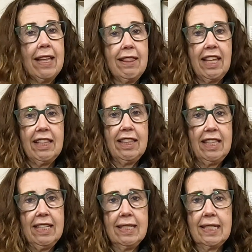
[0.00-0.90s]
that
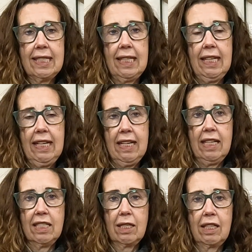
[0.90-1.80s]
this
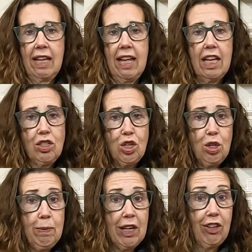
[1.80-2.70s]
is a
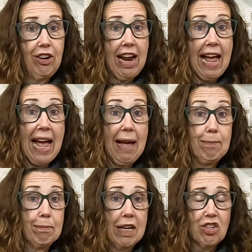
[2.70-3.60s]
tubular hat,
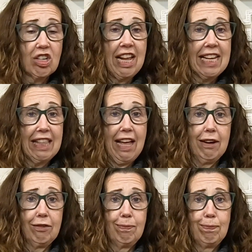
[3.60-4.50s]
much like
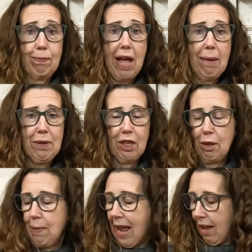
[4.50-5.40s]
that popular
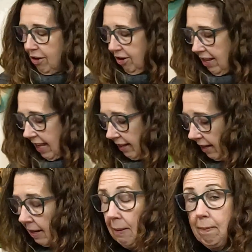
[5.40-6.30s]
pattern that
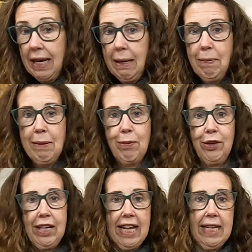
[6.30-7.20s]
many
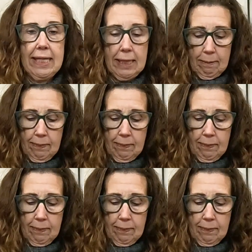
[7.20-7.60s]
people knit.